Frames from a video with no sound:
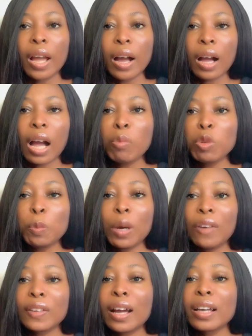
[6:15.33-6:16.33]
Camwood
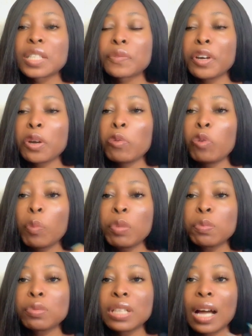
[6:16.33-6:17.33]
powder is very good for
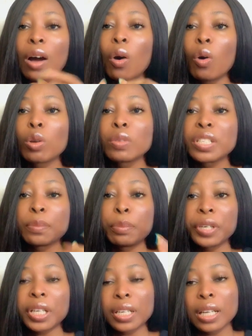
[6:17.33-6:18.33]
people that are always
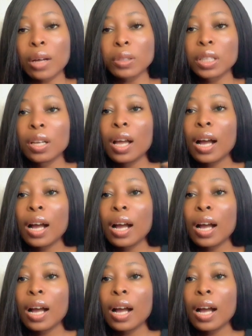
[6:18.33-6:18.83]
breaking out.